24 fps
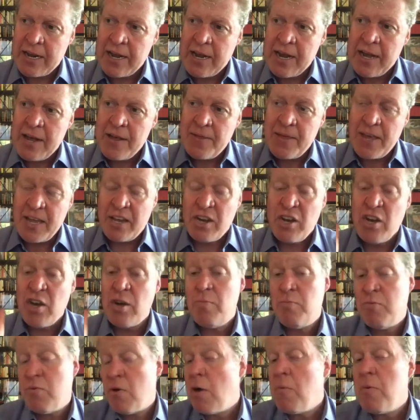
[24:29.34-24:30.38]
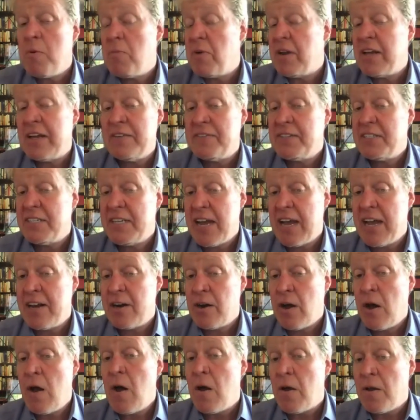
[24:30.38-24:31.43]
They could probably have stayed
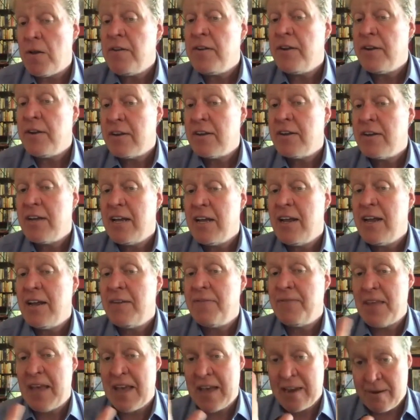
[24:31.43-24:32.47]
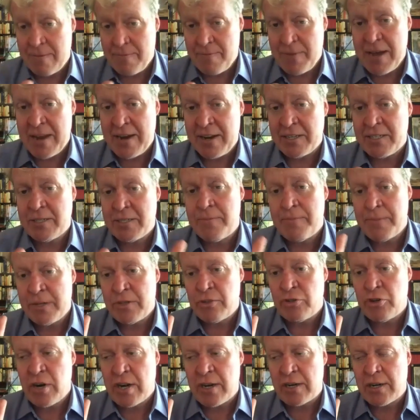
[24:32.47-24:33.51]
on if they hadn't panicked and been
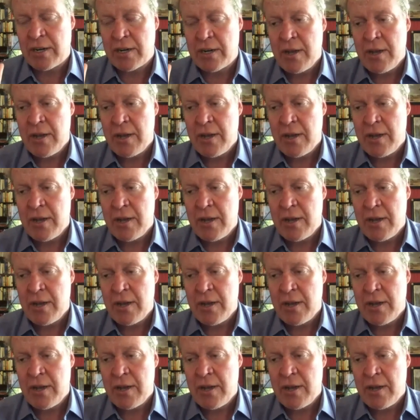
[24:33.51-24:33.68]
drunk.